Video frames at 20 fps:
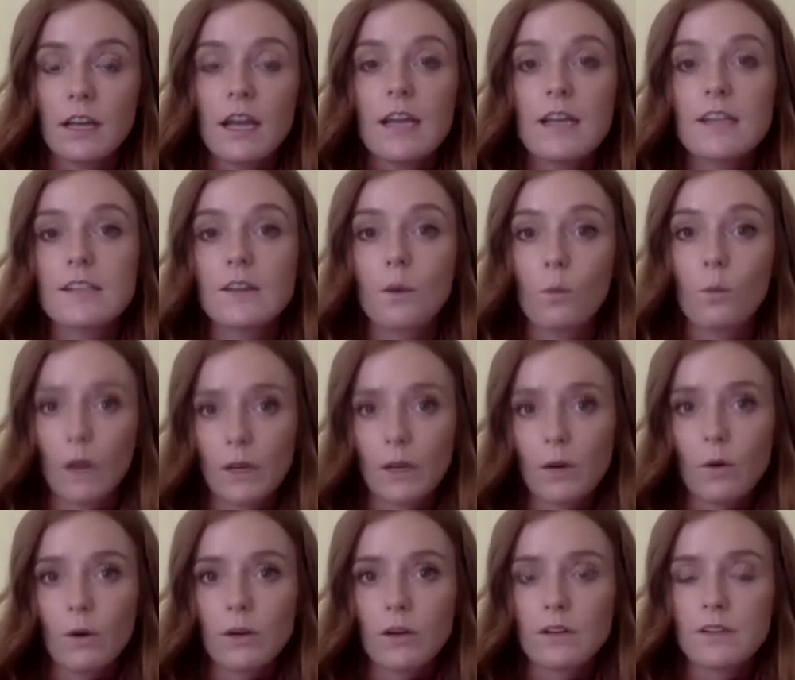is a
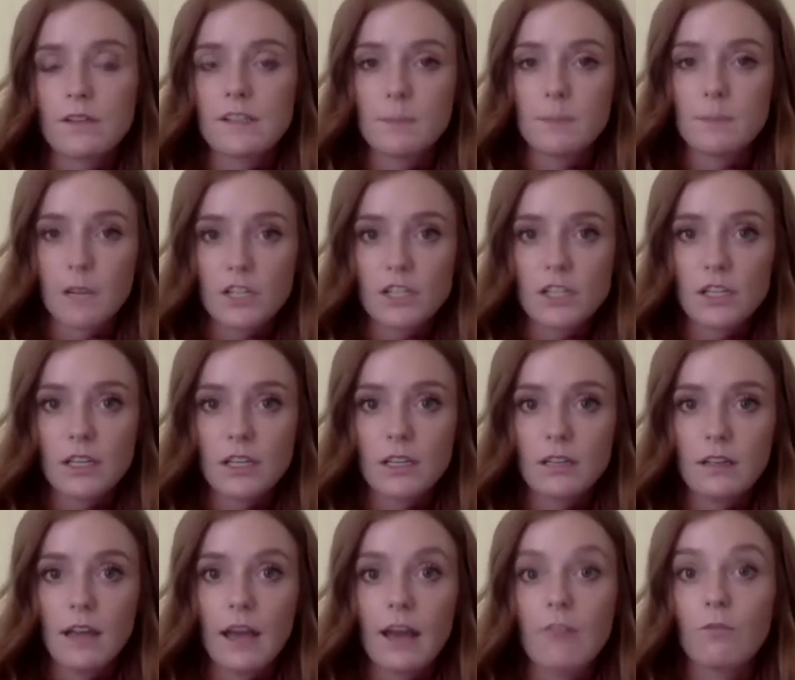1/4
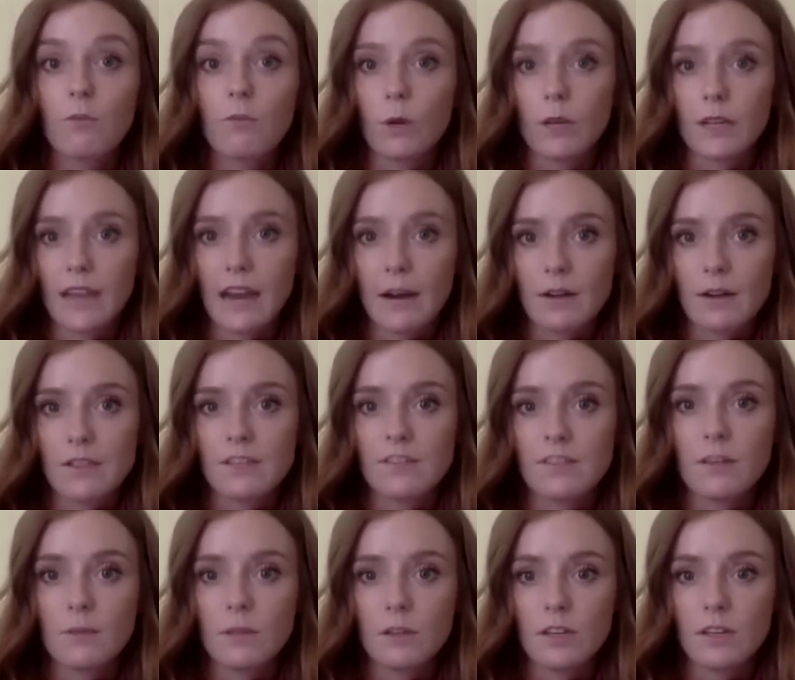suspension and 40 hours of
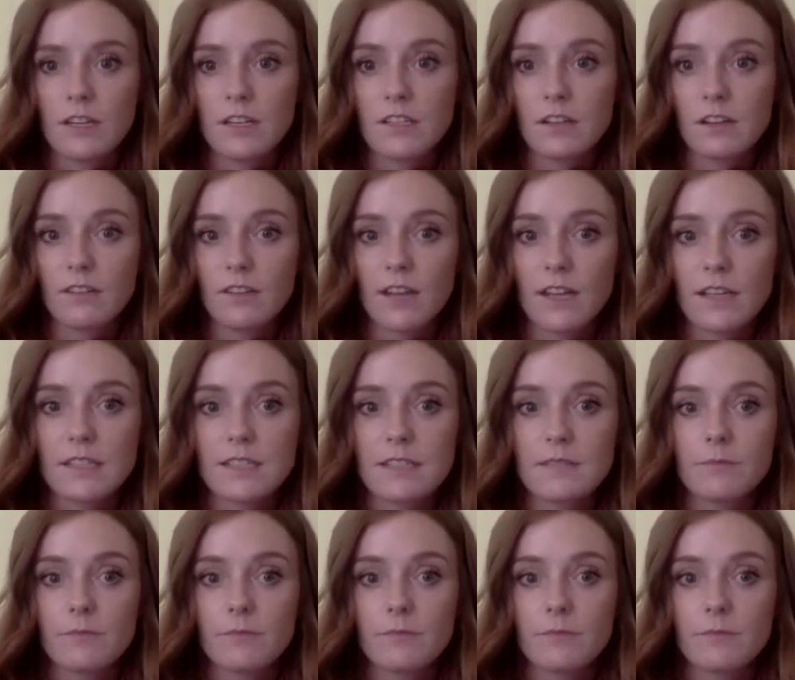community service.